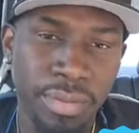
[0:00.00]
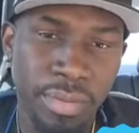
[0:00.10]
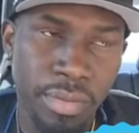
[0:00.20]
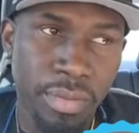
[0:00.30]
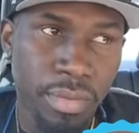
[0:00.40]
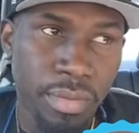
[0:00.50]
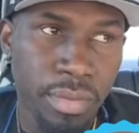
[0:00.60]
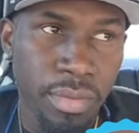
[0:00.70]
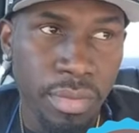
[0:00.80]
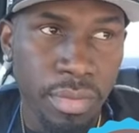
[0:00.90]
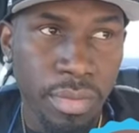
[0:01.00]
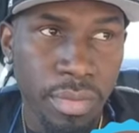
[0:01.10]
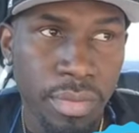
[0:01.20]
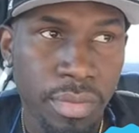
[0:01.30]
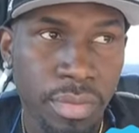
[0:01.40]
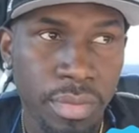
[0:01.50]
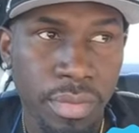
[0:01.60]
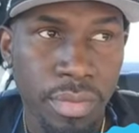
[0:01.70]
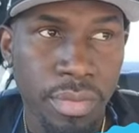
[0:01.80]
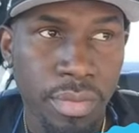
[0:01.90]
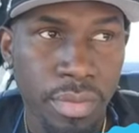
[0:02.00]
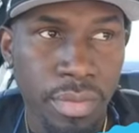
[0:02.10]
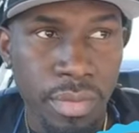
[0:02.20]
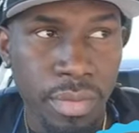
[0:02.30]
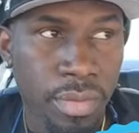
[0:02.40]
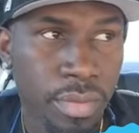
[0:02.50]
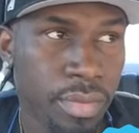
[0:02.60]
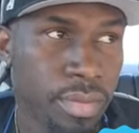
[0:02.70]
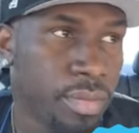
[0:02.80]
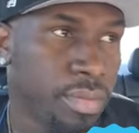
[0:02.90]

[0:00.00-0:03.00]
(no one is talking)